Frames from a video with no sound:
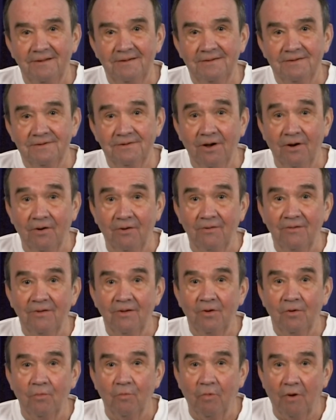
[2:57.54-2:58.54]
So,
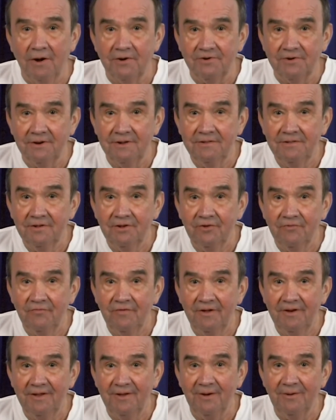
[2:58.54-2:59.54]
watching this
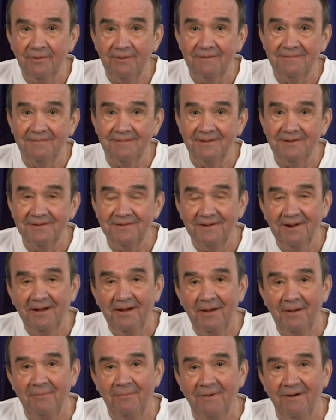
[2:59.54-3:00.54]
video at this
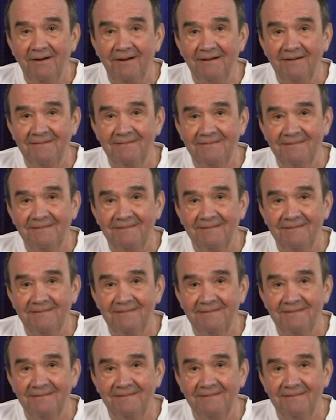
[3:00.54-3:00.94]
time are